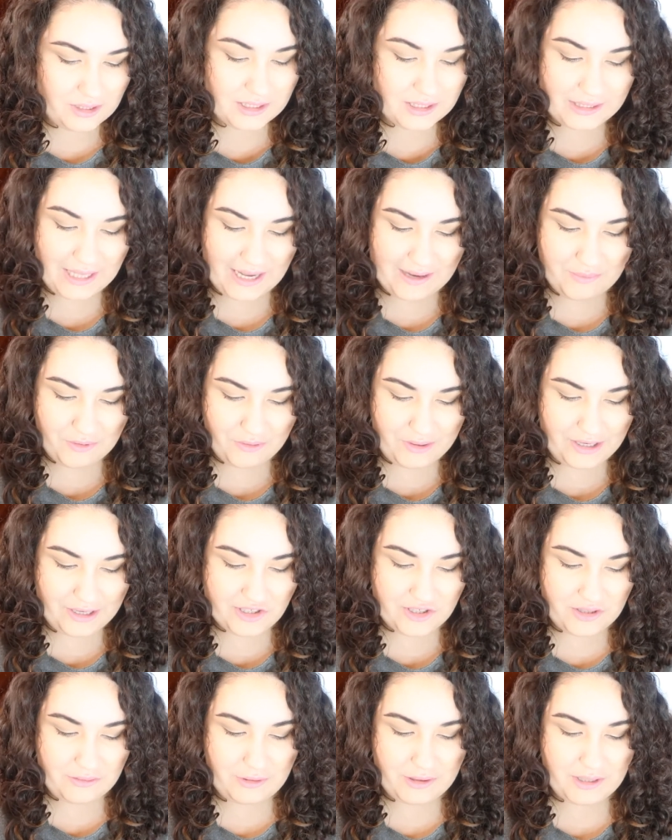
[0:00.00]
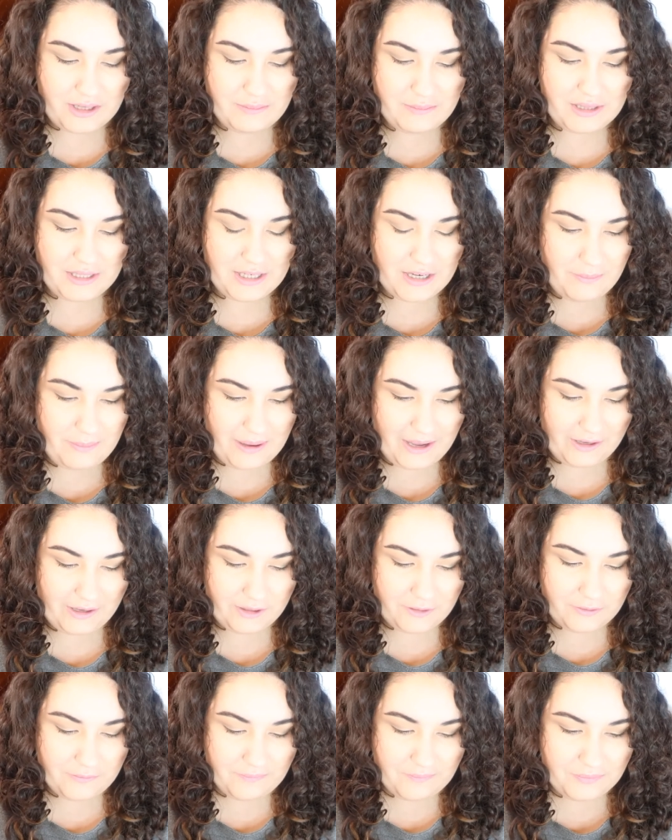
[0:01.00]
collaboration with Camila
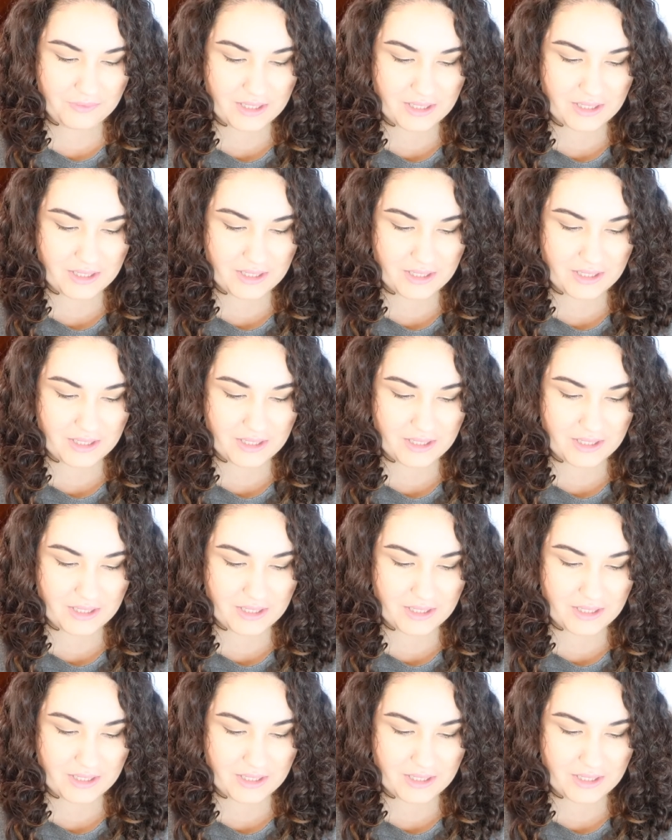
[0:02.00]
Cabello.